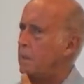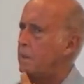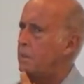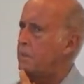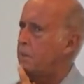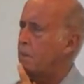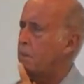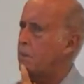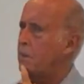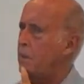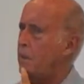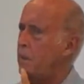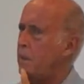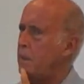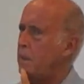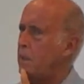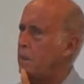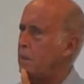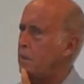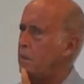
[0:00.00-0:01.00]
six or
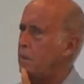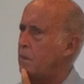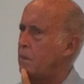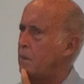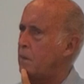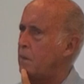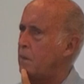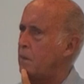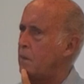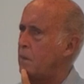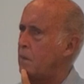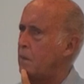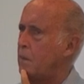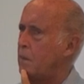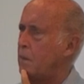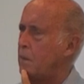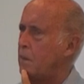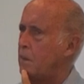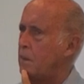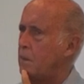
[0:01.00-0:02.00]
eight years?
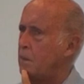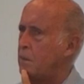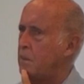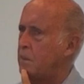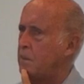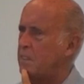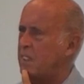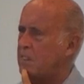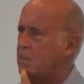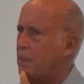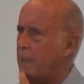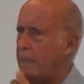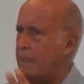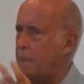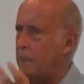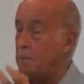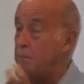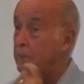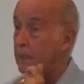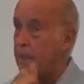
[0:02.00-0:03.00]
Six or
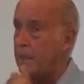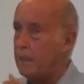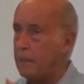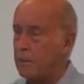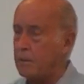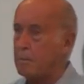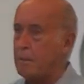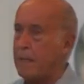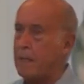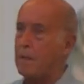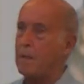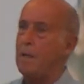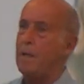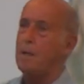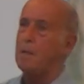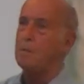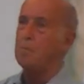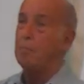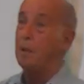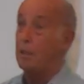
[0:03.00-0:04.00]
eight, I'm forgetting, it's been
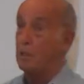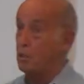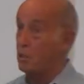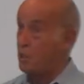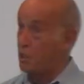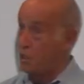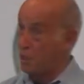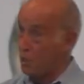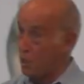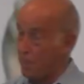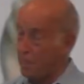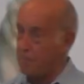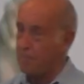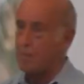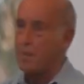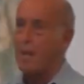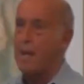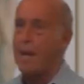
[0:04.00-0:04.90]
but short.